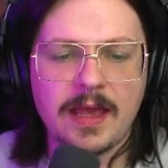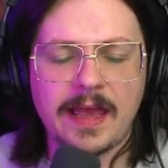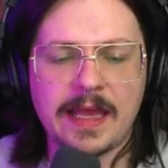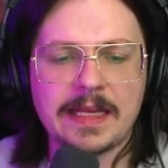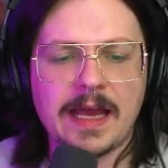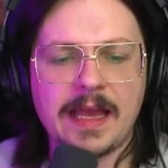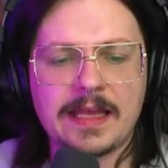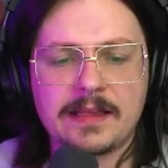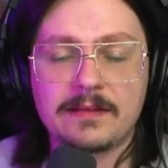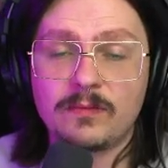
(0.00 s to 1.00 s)
and it
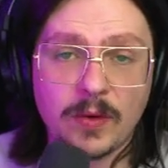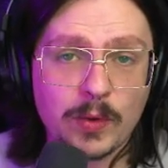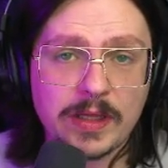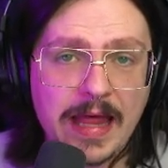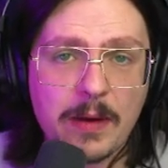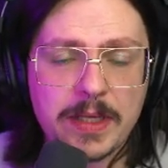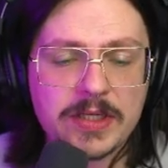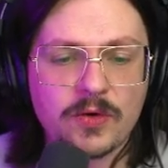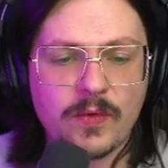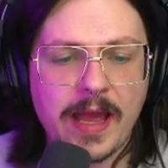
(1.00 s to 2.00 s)
will allow me to
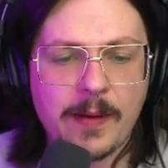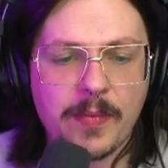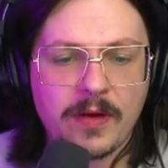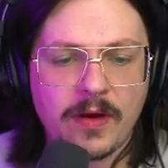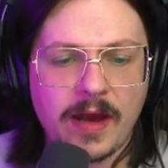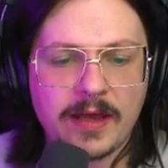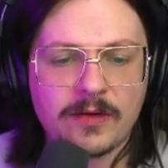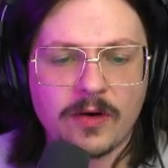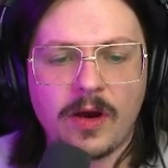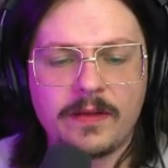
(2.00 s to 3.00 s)
grab
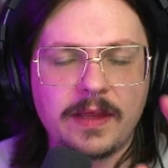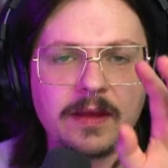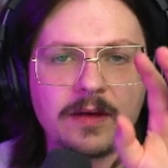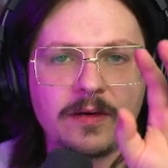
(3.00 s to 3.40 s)
either on the